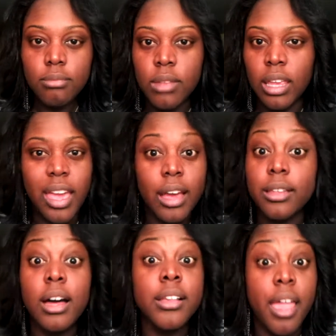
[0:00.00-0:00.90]
Yeah,
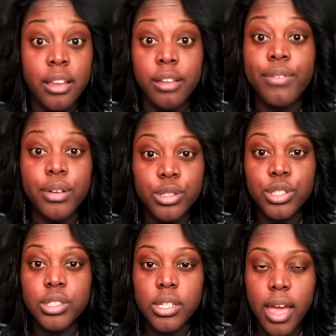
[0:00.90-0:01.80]
unedited
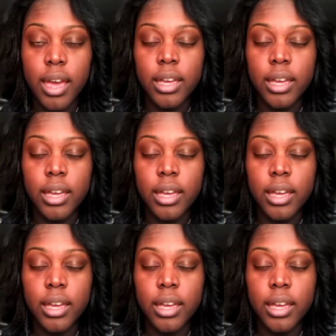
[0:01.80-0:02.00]
version today.